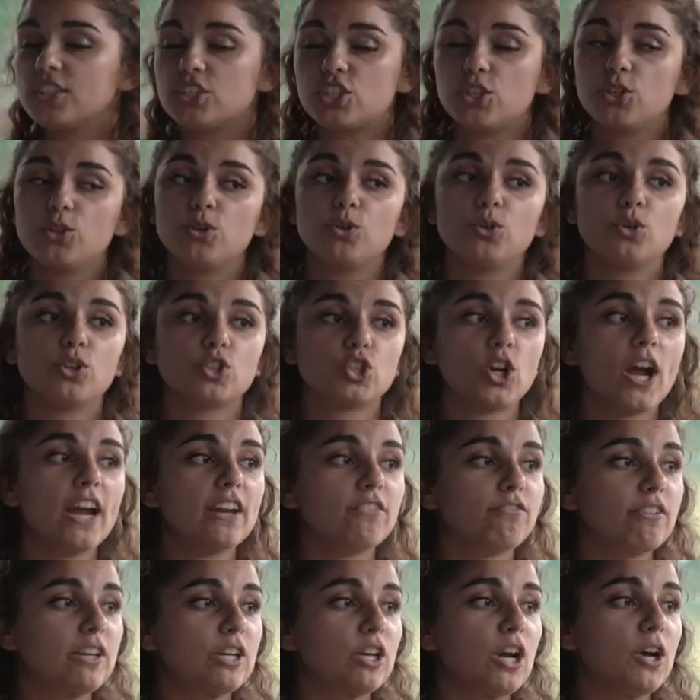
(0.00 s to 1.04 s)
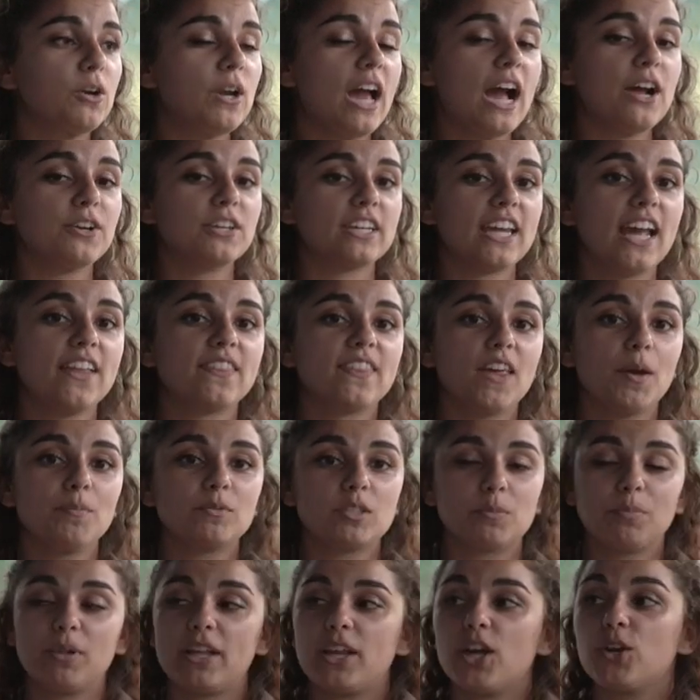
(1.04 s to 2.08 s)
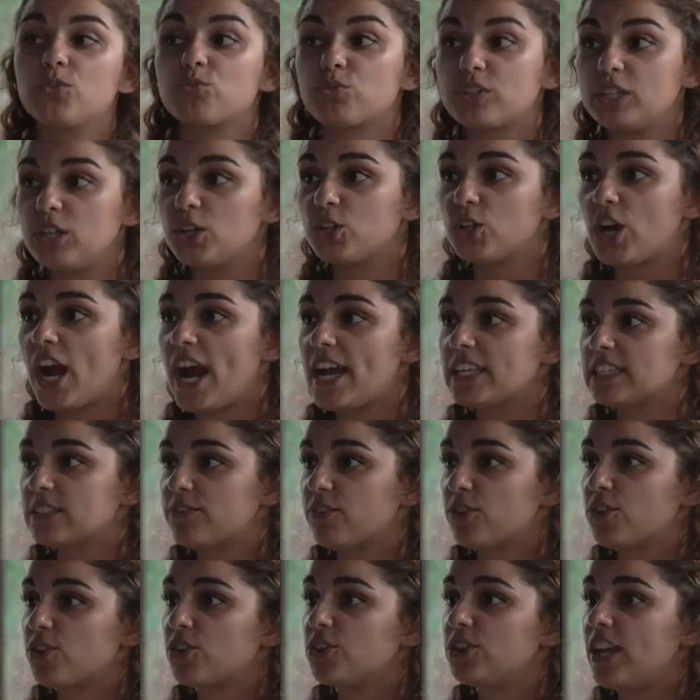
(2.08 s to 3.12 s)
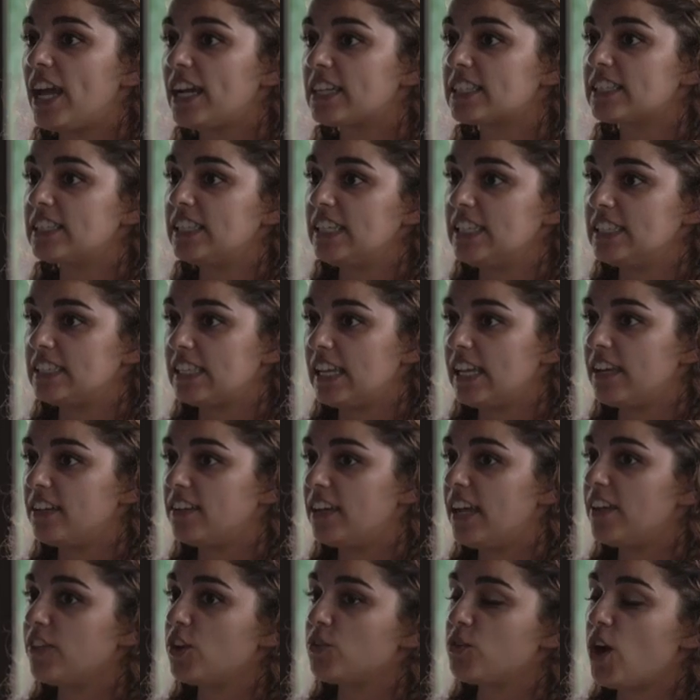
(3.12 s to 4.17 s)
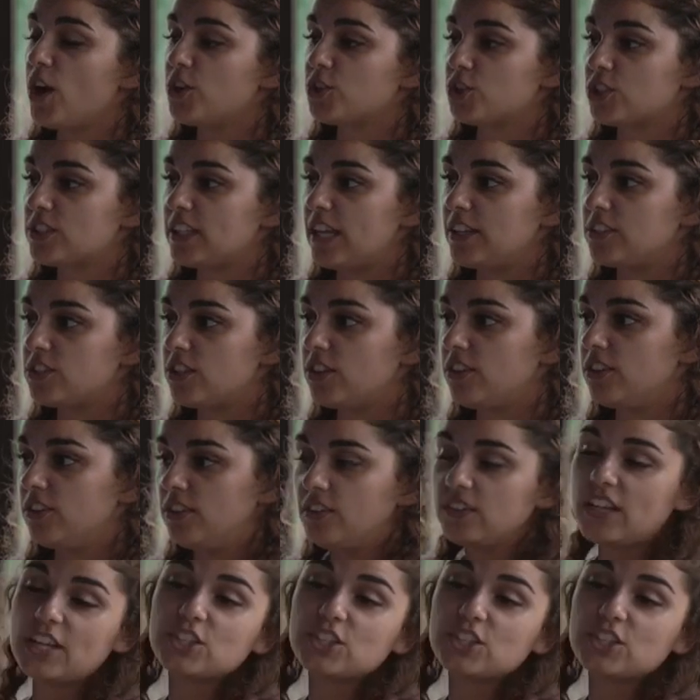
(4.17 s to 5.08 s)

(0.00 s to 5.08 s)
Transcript: to try and figure out how to get them to play on real grass for their next season in the Rogers Centre.